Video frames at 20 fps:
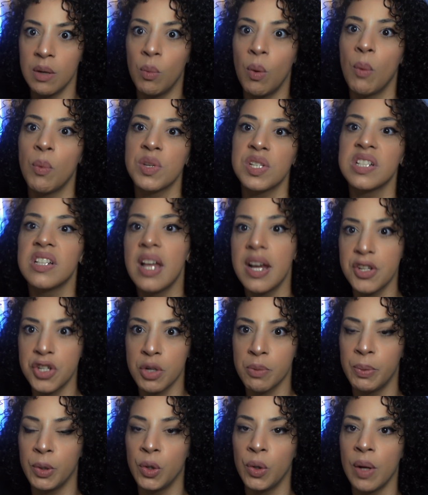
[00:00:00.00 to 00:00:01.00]
what was
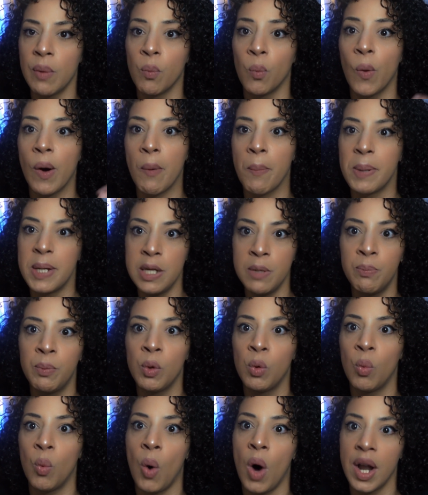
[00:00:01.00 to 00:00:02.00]
legible and where
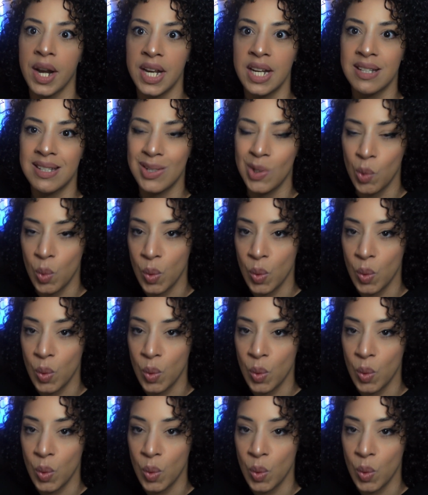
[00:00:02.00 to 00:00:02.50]
people wanted to